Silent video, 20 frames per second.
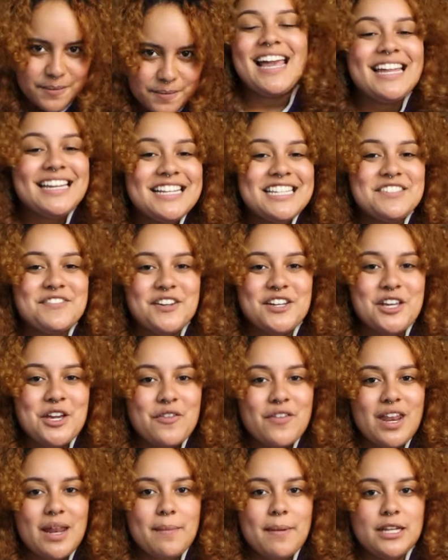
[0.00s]
In his
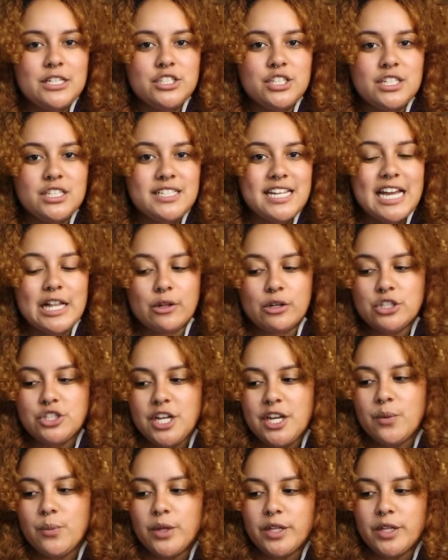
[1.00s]
video that I mentioned, Taylor J.